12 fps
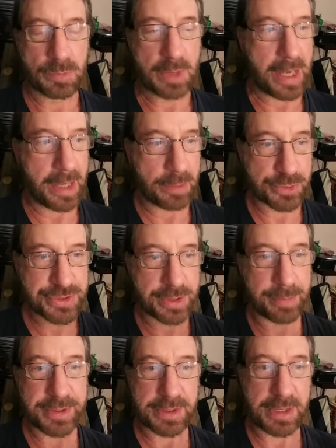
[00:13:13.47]
And with
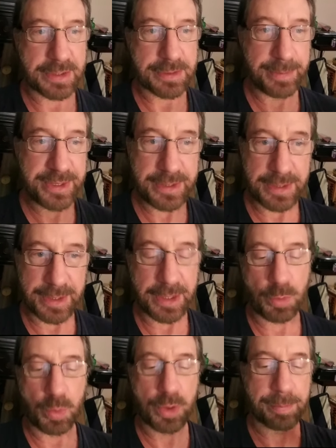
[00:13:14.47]
something like the Medina
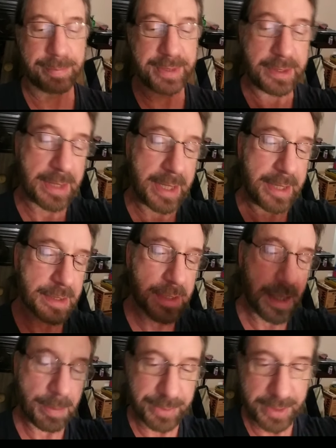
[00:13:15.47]
Network being a
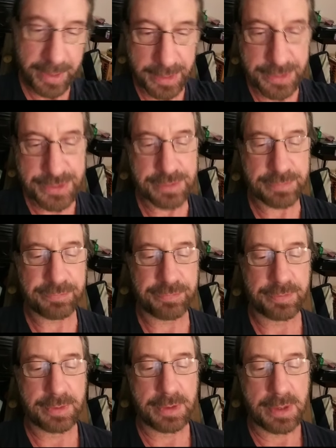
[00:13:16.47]
comprehensive
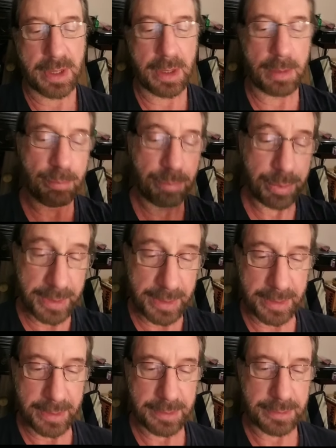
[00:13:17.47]

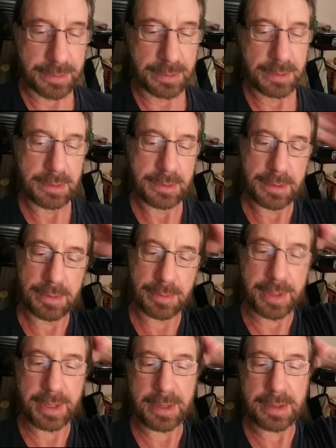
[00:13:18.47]
umbrella,
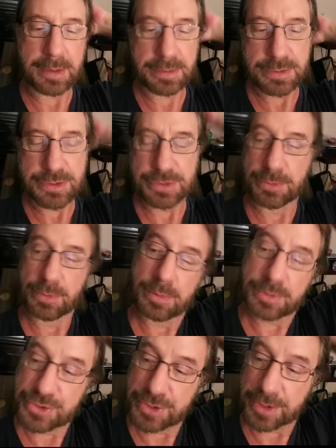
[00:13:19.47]
okay, to
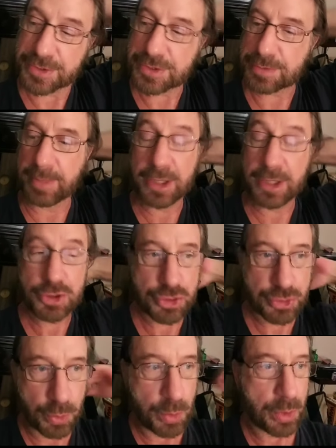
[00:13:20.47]
just make
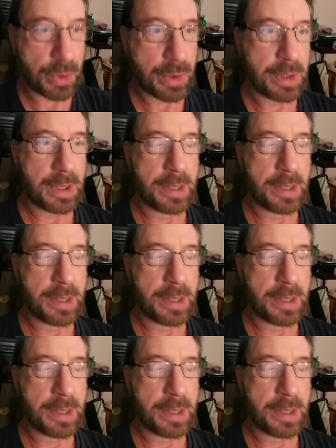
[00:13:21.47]
sure